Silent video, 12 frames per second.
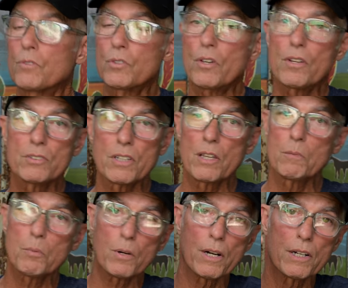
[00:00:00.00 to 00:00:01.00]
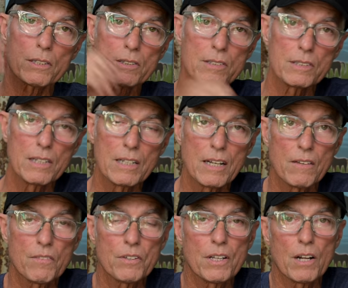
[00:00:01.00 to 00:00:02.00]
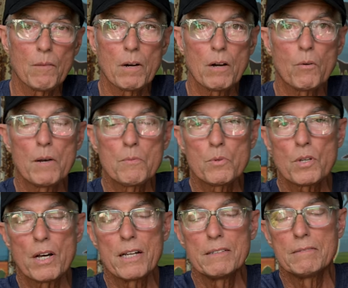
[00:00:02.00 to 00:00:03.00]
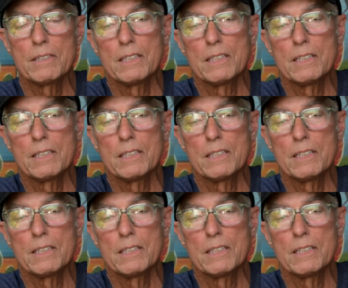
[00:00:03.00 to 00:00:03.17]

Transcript: So there's other products. If you get on my website